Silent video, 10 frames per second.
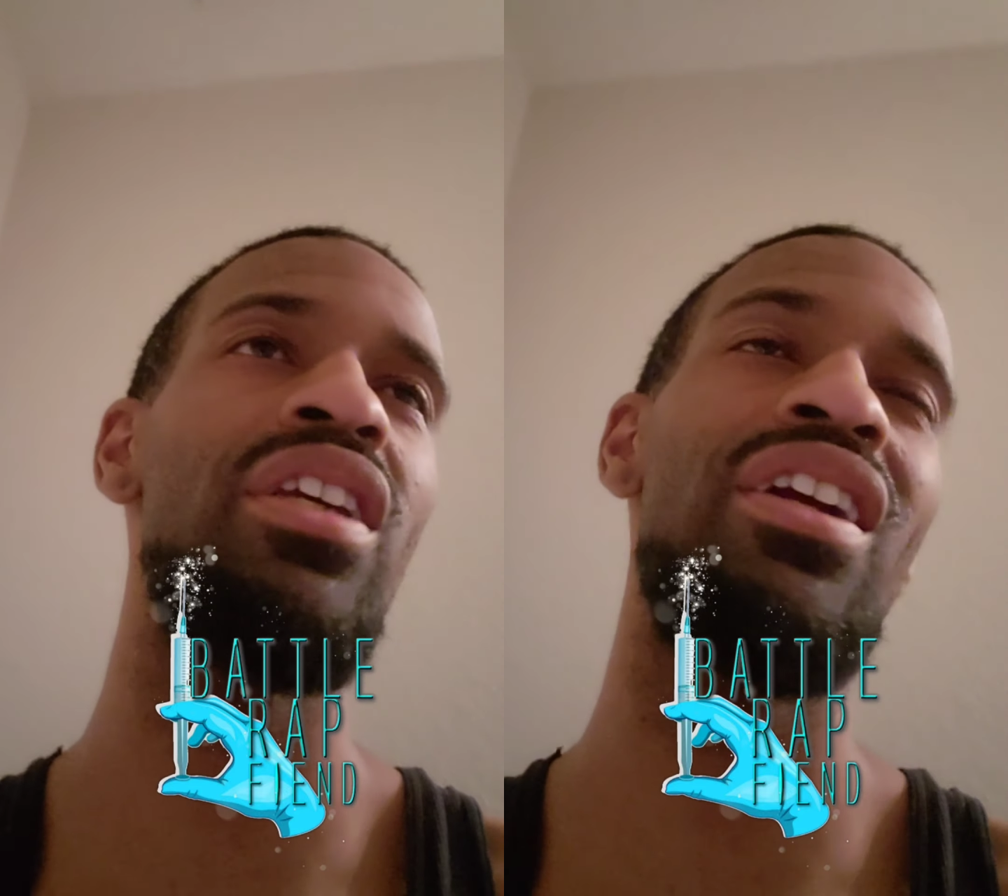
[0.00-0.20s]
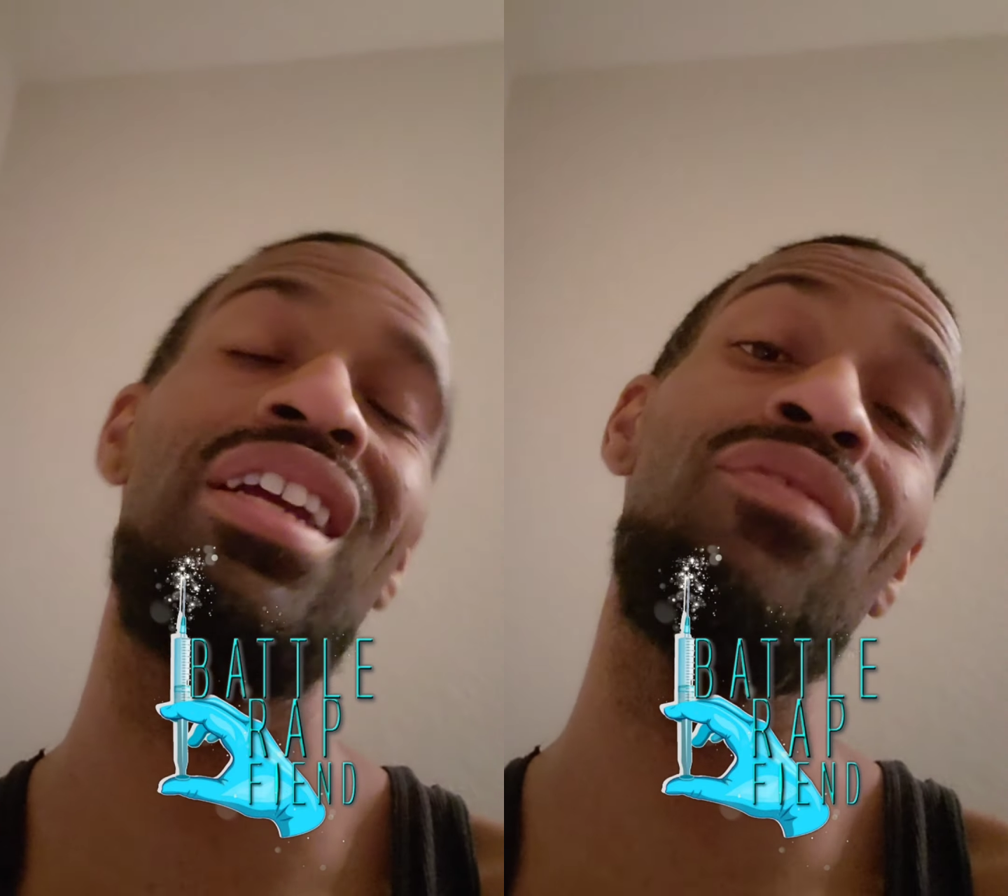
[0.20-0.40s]

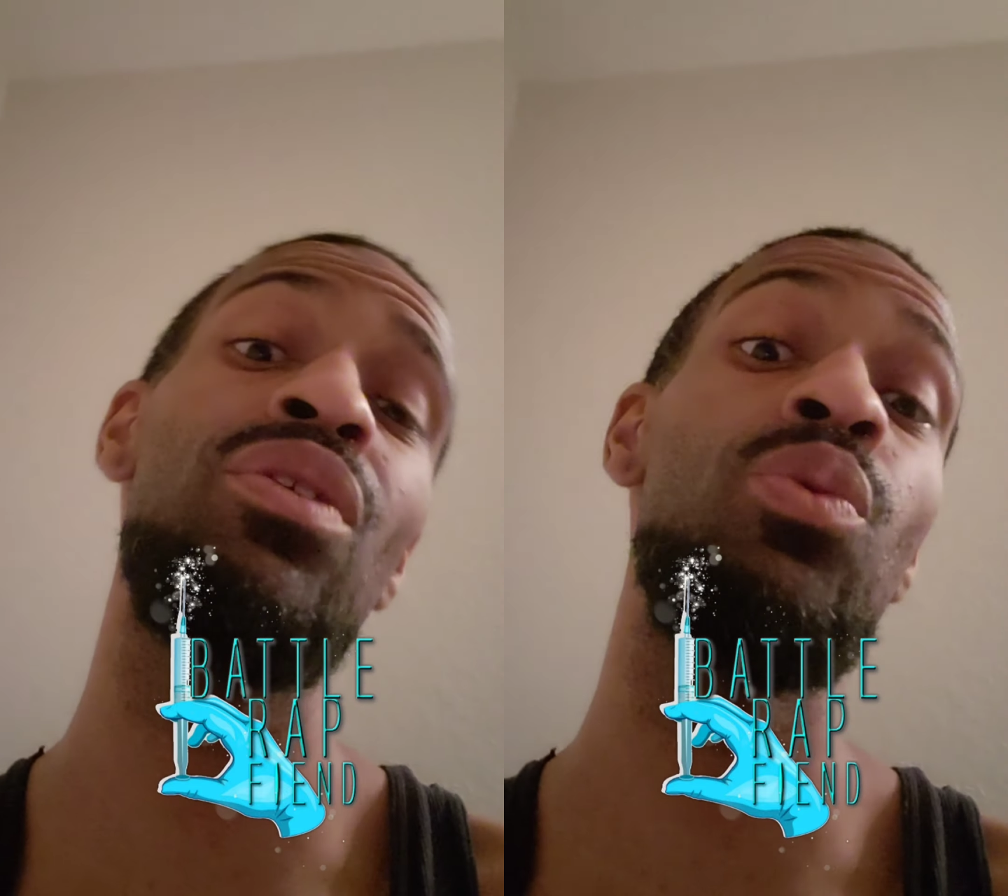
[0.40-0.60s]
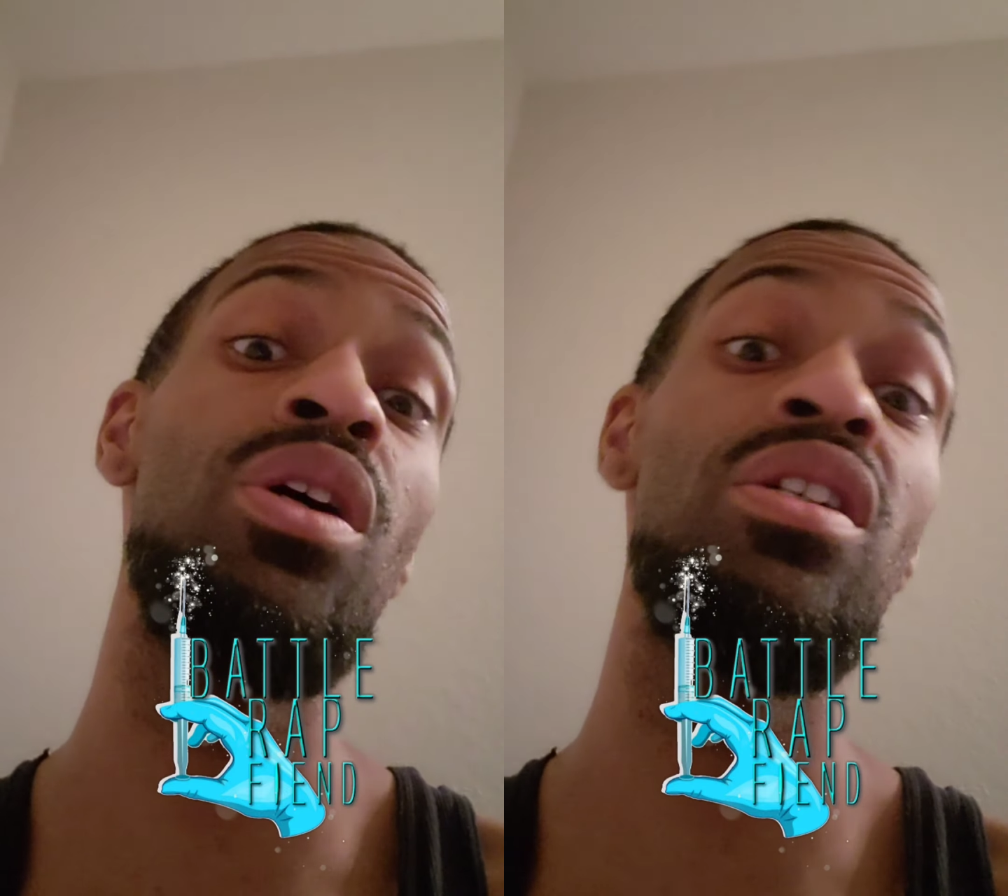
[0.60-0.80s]
there if
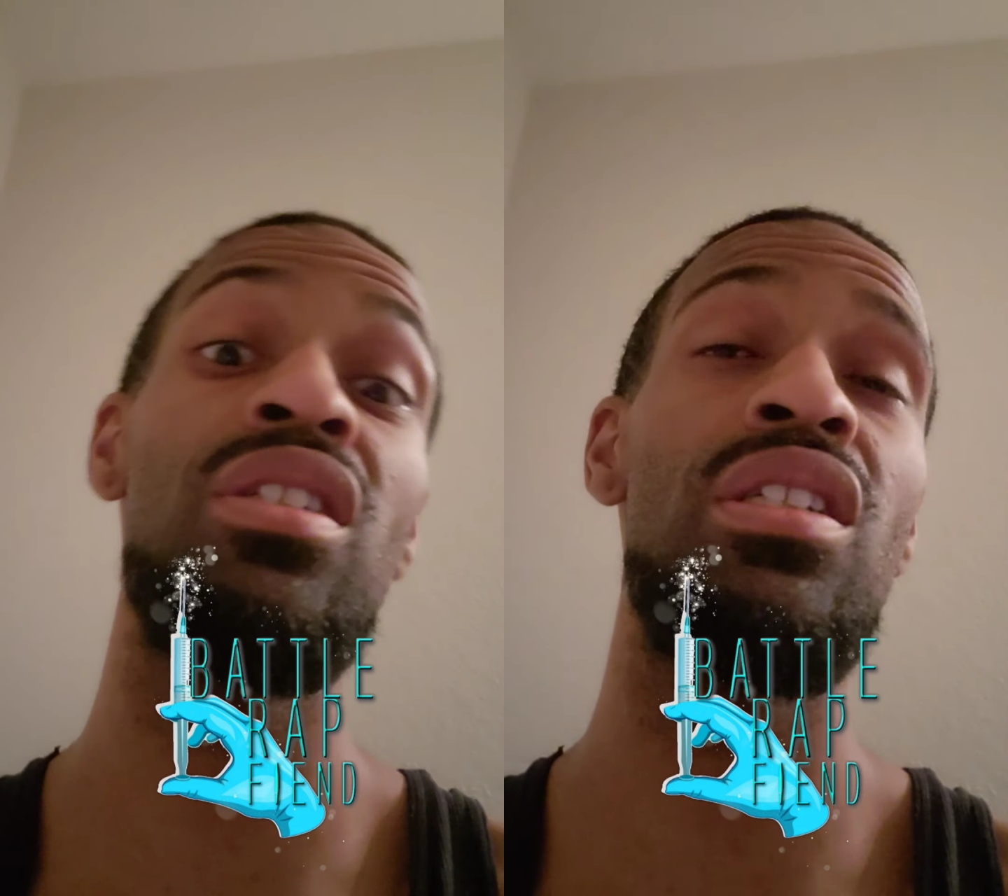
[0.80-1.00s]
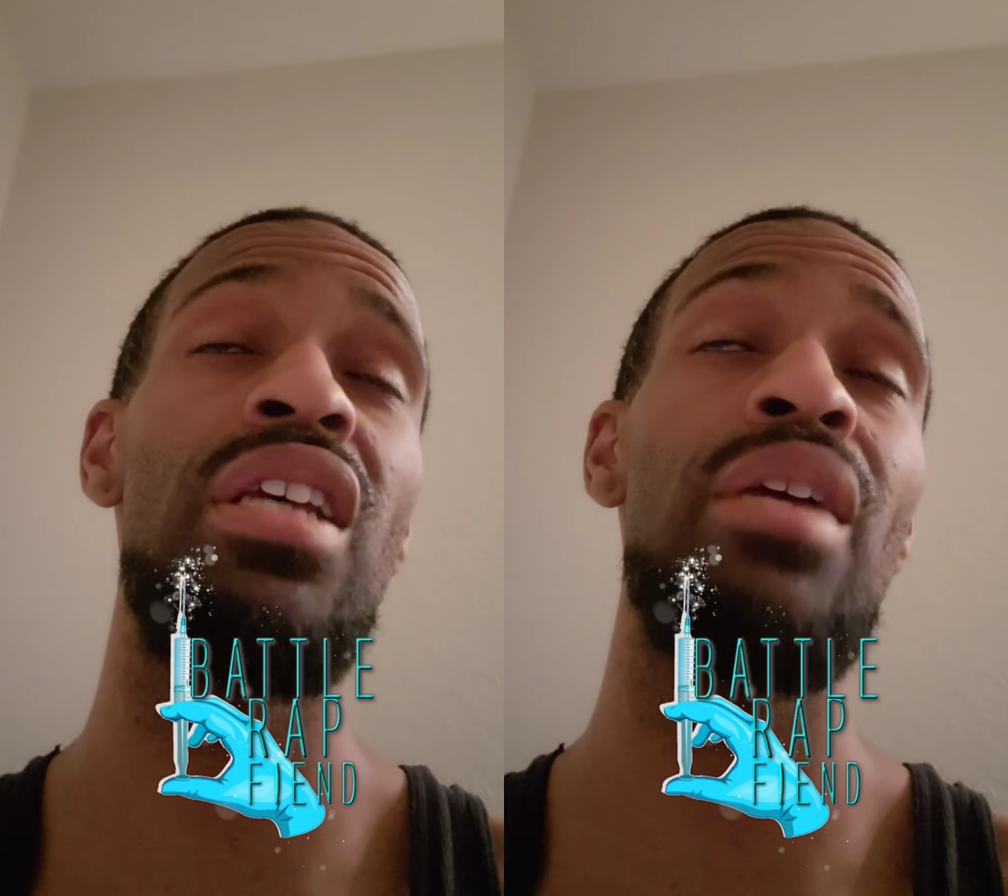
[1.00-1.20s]
it was
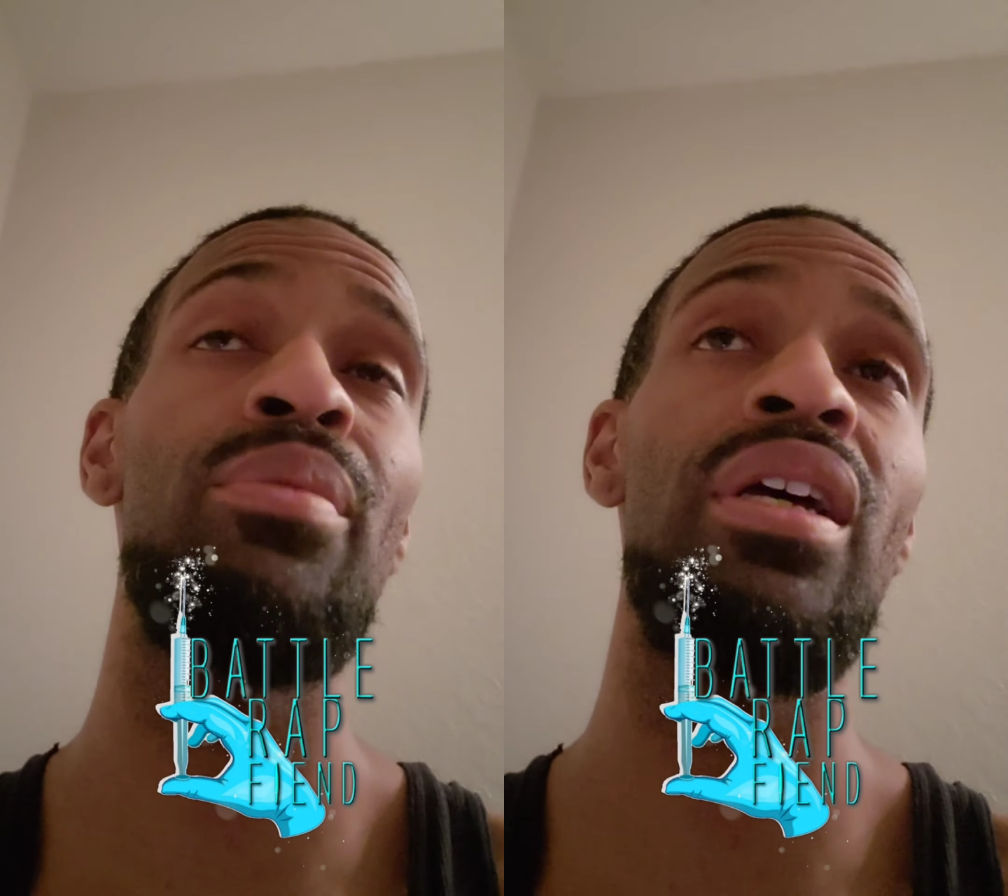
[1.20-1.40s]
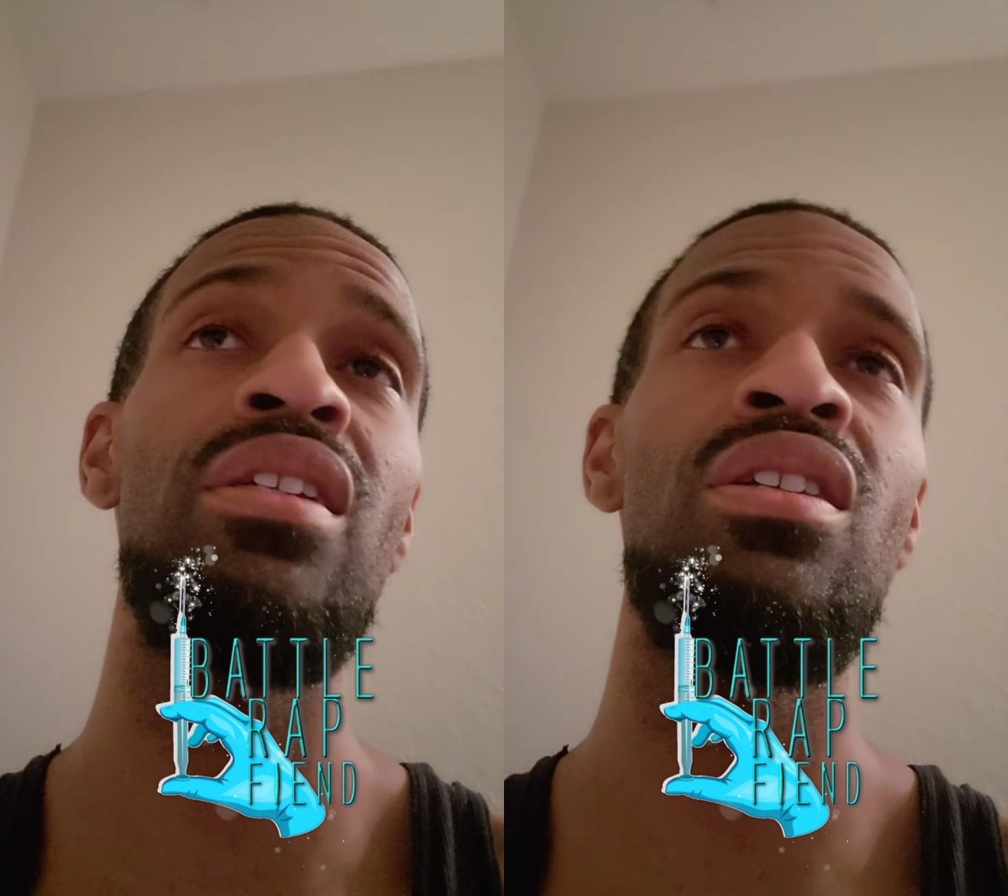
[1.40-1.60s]
to take
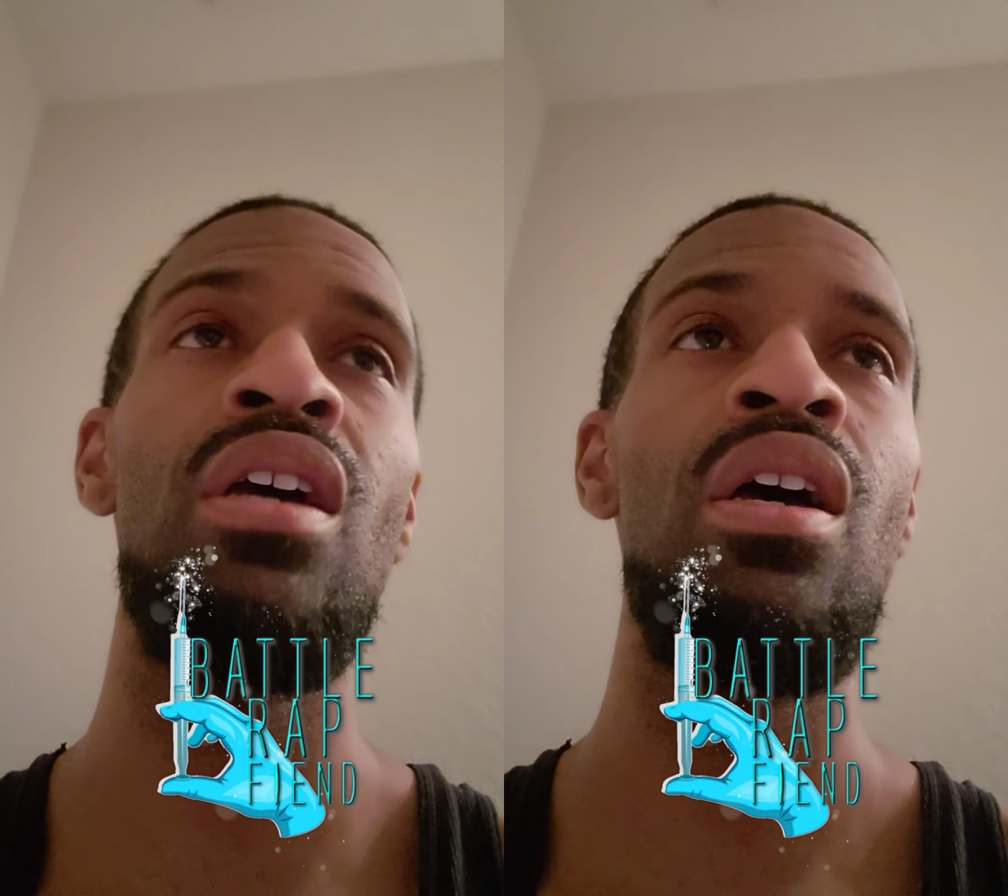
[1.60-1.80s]
place.